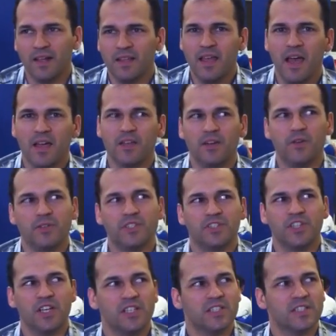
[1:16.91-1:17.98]
Yeah, you know, it was
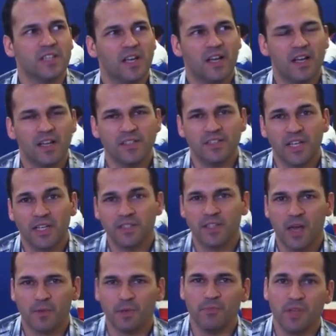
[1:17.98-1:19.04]
Jen's second
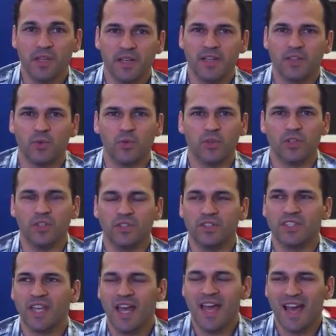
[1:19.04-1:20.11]
time competing at the
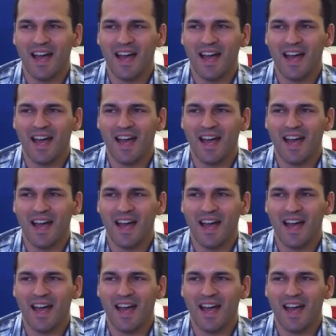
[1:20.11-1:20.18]
Worlds.